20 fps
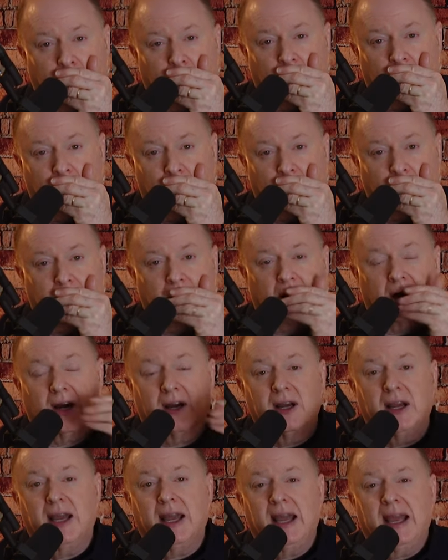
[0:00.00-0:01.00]
blah, blah, blah,
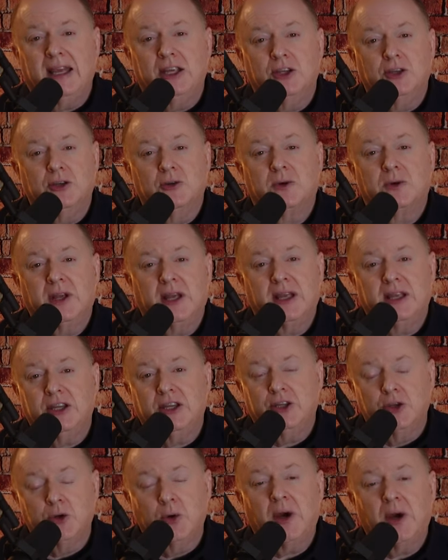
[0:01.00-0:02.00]
blah.
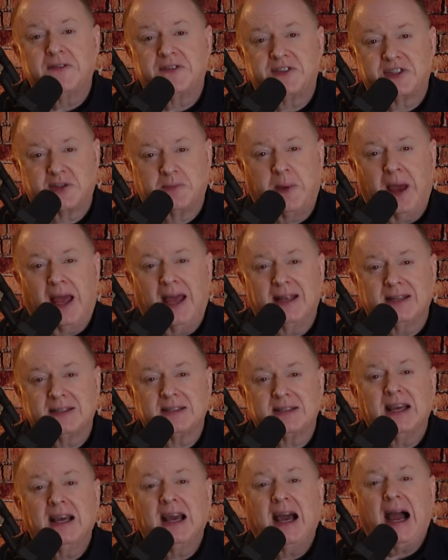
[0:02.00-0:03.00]
You have
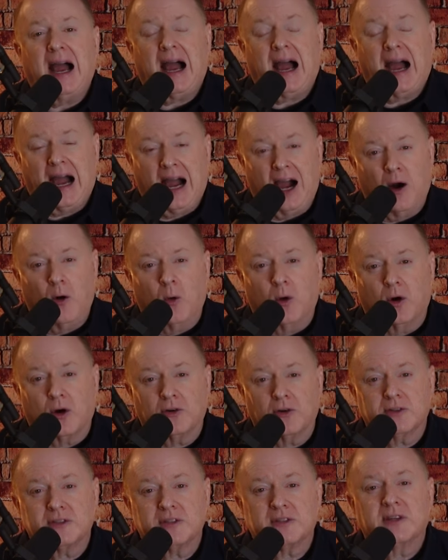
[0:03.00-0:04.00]
spent
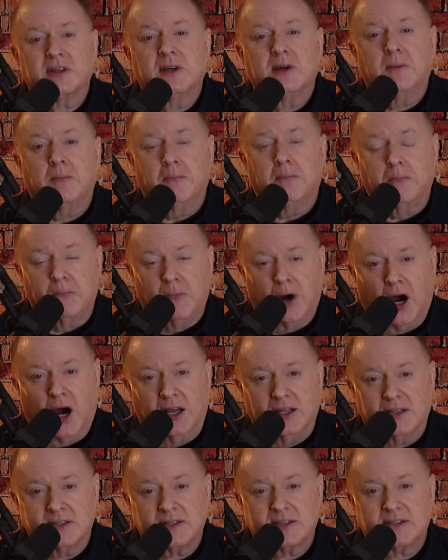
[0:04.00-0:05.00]
hours,
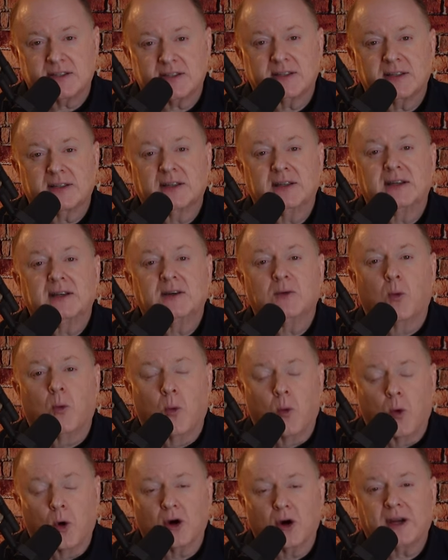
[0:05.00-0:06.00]
months
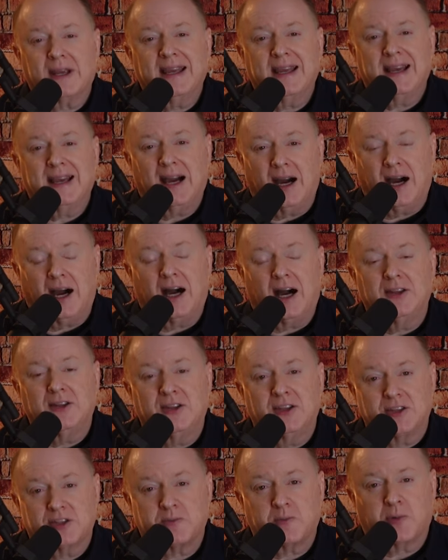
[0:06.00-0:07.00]
working
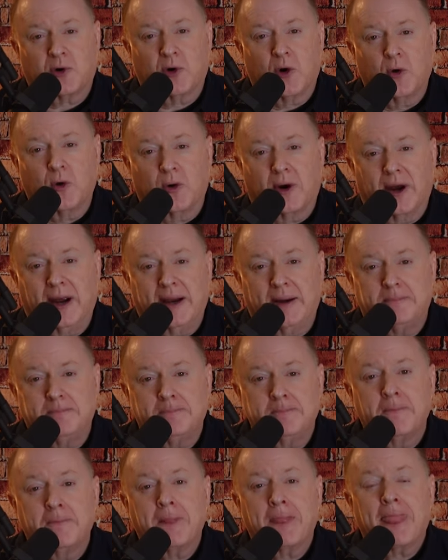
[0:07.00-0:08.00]
on this
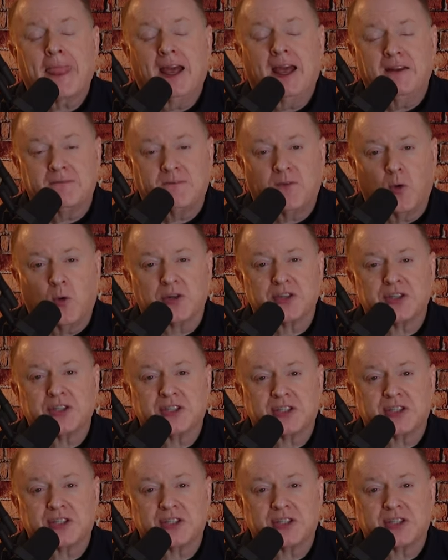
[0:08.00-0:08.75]
program, and for